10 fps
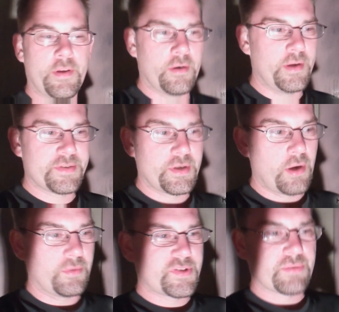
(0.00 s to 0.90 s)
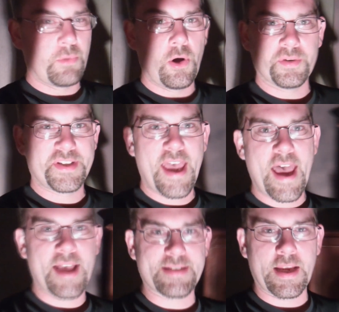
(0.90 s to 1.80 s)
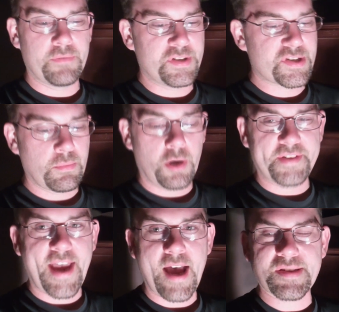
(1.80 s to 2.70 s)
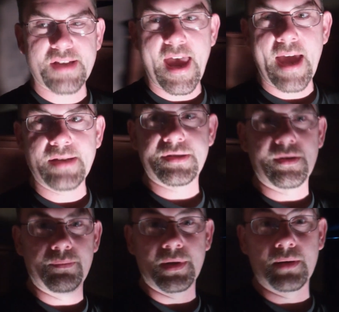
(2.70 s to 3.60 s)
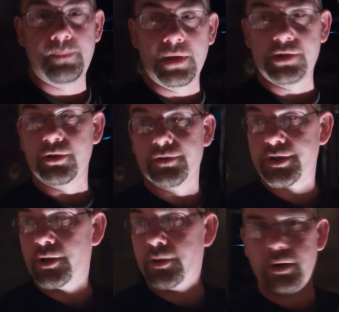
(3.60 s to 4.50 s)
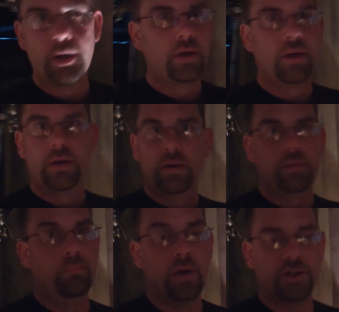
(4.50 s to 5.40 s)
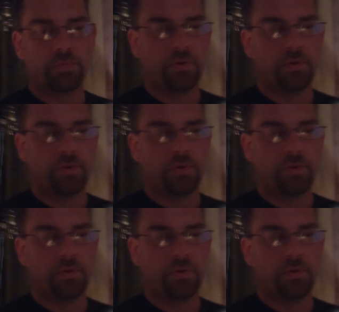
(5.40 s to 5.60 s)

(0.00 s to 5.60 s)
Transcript: There is no small task. Every small task adds to the big picture, so yeah. much